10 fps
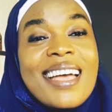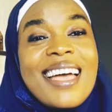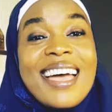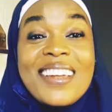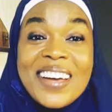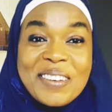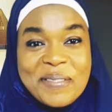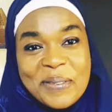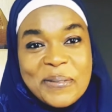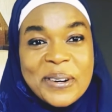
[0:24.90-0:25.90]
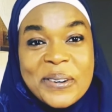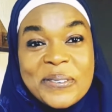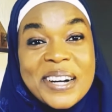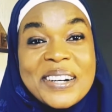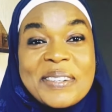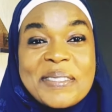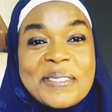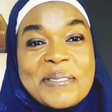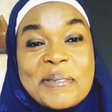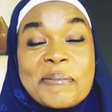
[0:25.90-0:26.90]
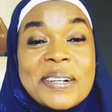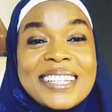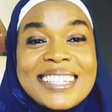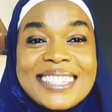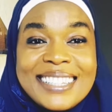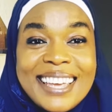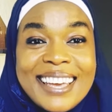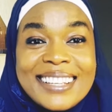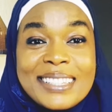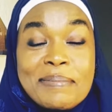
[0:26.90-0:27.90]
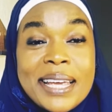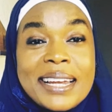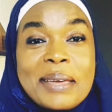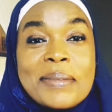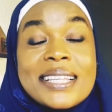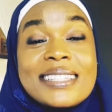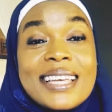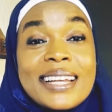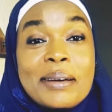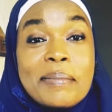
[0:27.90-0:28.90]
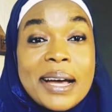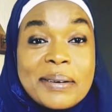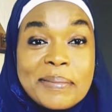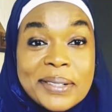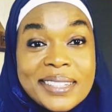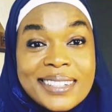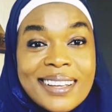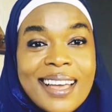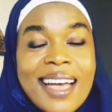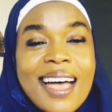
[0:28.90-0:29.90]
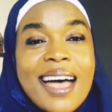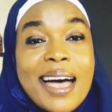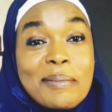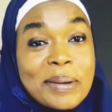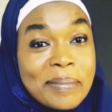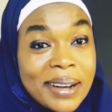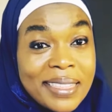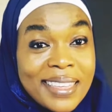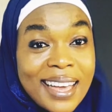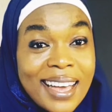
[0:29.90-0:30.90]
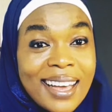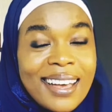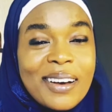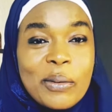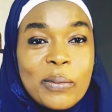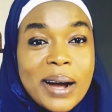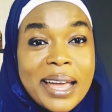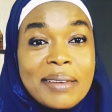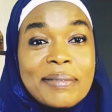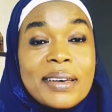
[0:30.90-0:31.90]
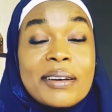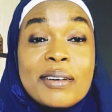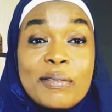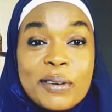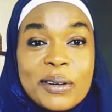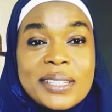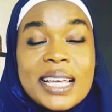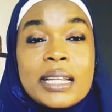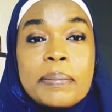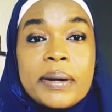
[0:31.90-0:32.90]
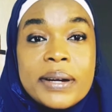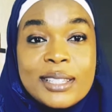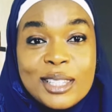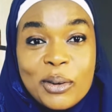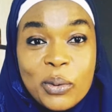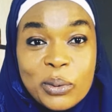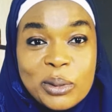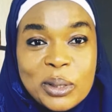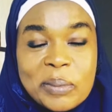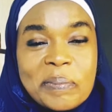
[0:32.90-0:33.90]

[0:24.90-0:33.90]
Hello everyone, welcome to True Mother's Tears. My name is Zaina Mahmoud. I'm a mother, a wife, a grief loss, and a parenting coach.